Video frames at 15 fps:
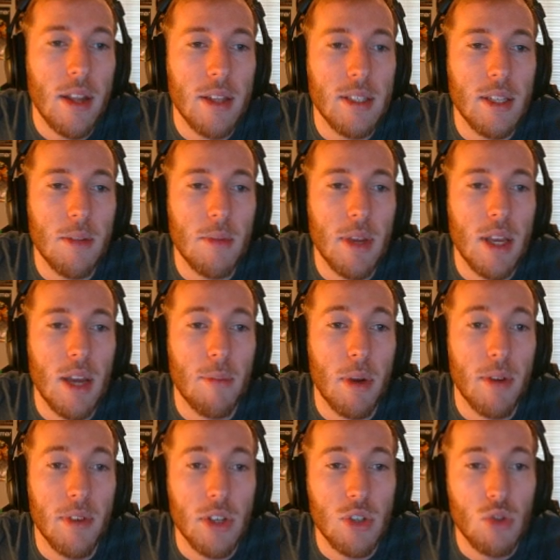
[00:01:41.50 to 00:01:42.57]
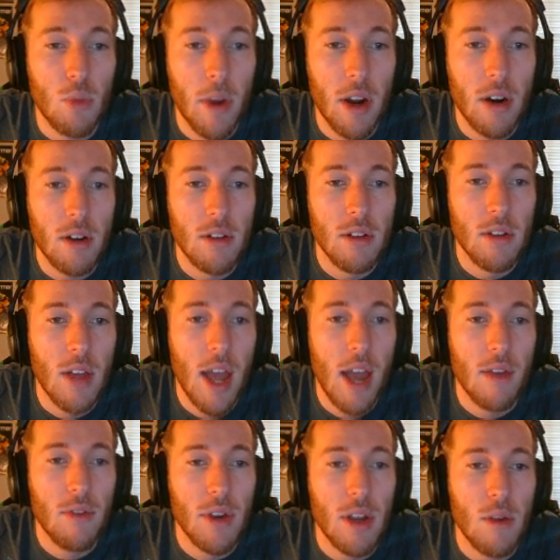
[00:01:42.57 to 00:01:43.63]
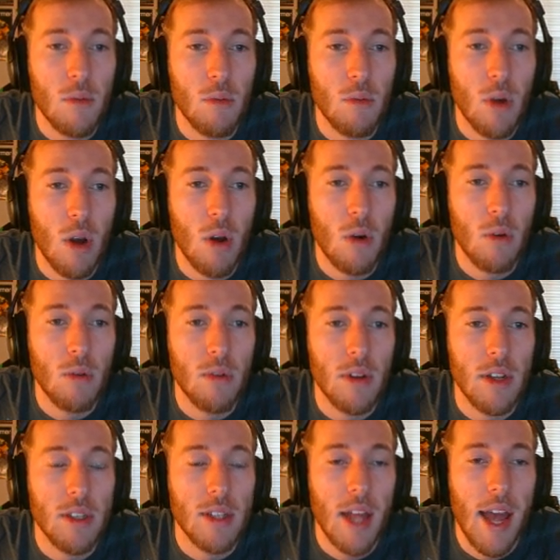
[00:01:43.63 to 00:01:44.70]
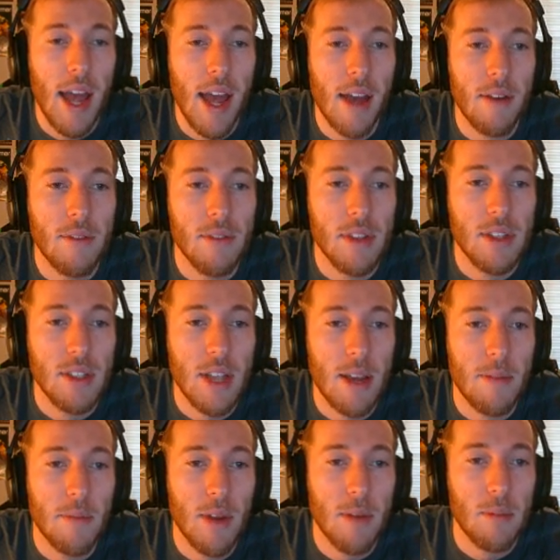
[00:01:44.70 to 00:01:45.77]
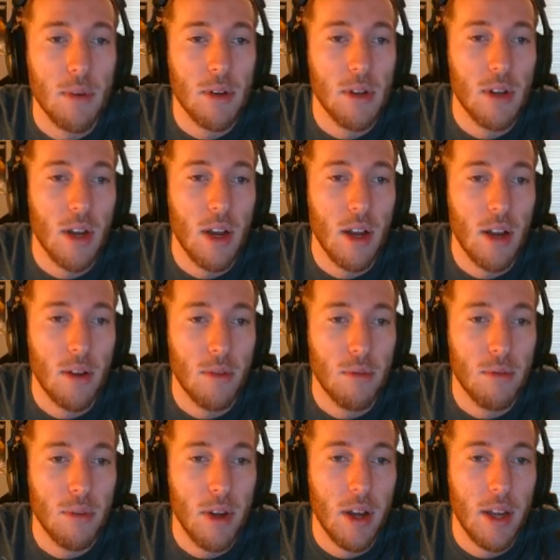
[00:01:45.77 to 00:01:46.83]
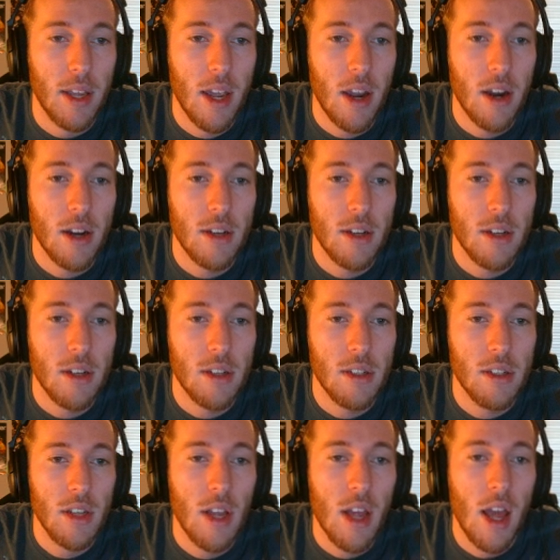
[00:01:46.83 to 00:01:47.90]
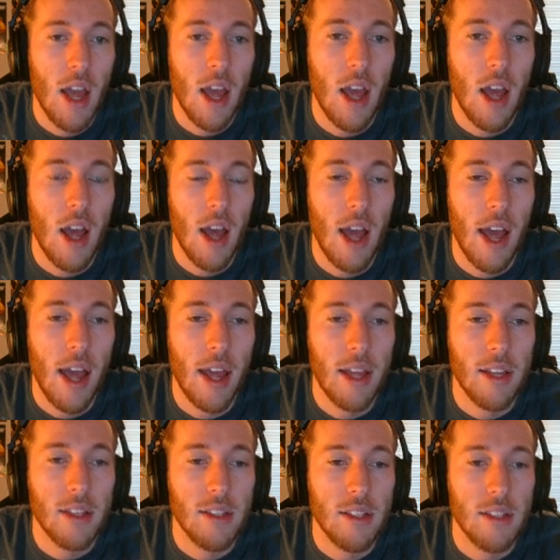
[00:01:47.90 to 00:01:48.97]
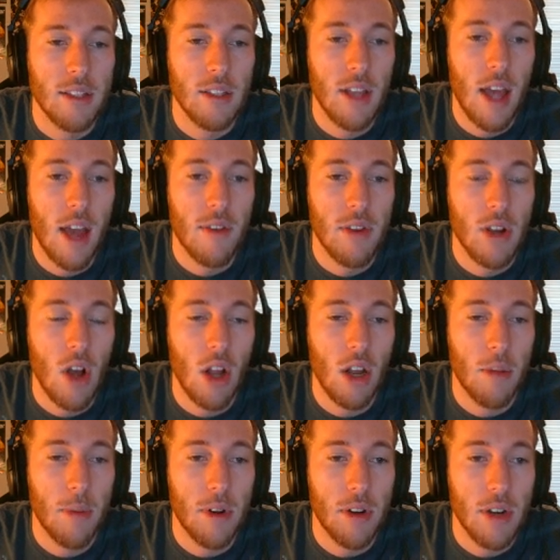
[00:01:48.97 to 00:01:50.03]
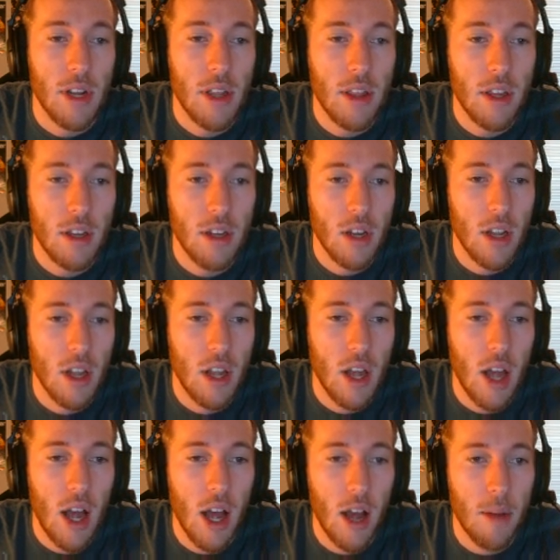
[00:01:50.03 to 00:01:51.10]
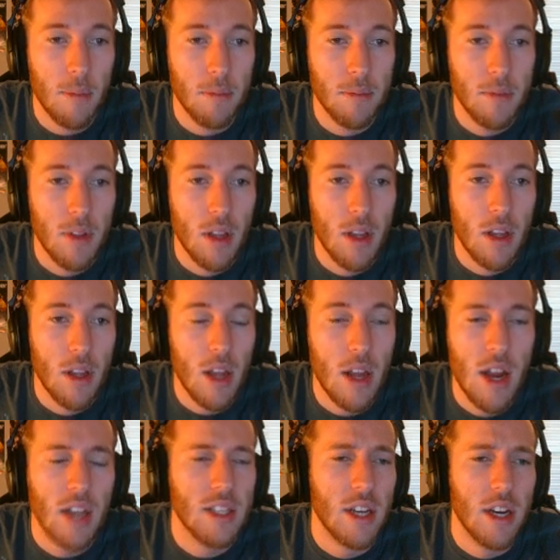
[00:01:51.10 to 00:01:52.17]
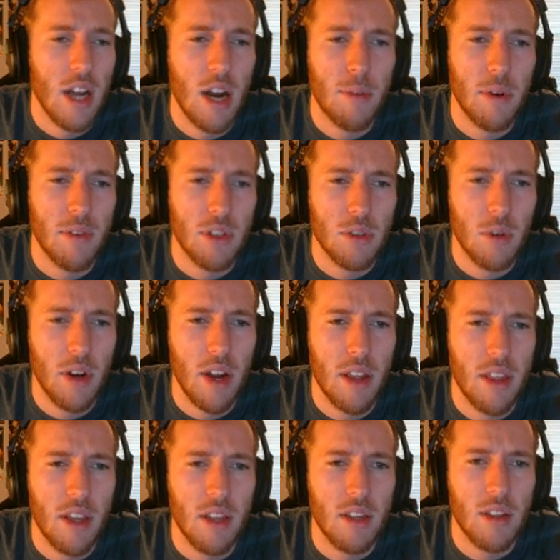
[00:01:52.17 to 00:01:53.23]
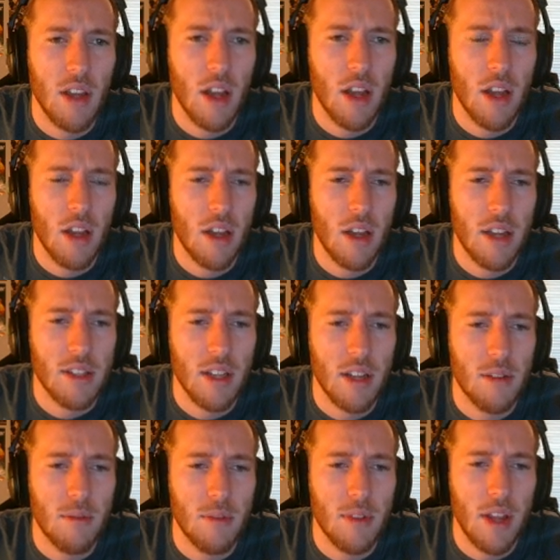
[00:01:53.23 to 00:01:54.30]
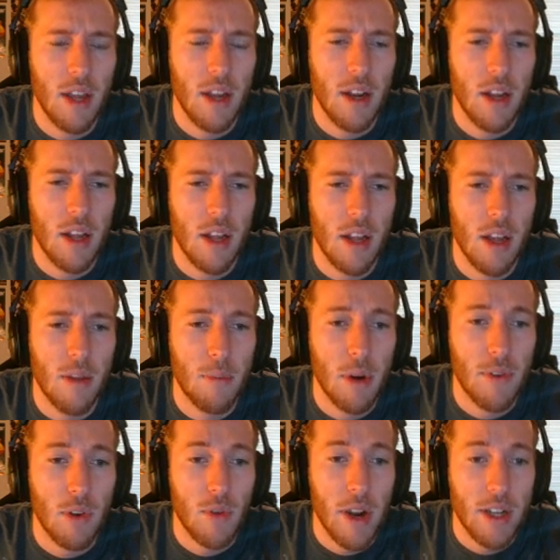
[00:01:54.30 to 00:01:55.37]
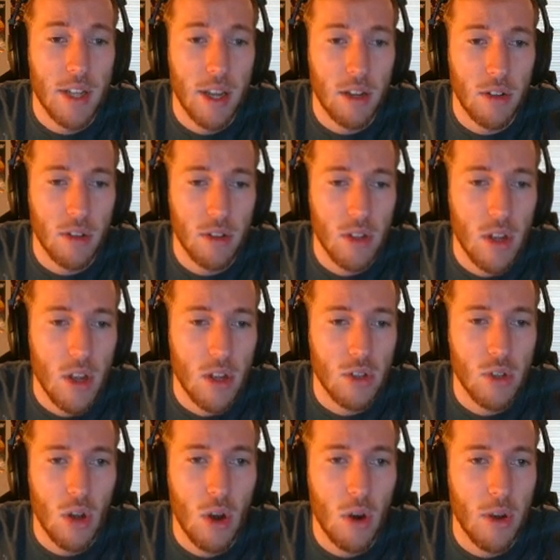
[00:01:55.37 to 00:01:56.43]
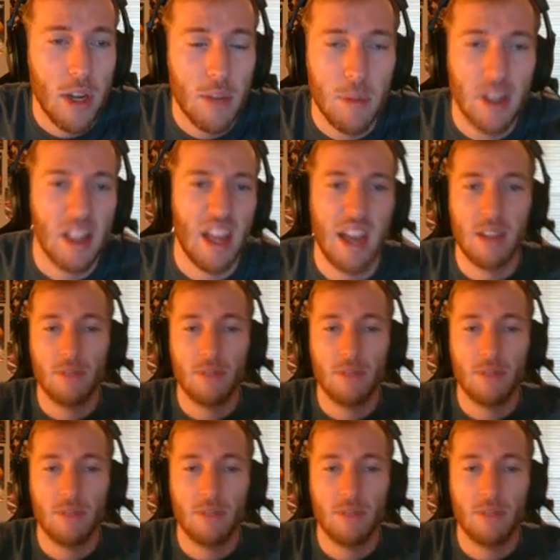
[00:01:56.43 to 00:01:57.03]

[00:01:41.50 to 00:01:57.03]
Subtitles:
to be a perfect square. Every row needs to have the same number of characters as every column underneath it. Not a perfect square. I think I said that perfect rectangle. So it can be like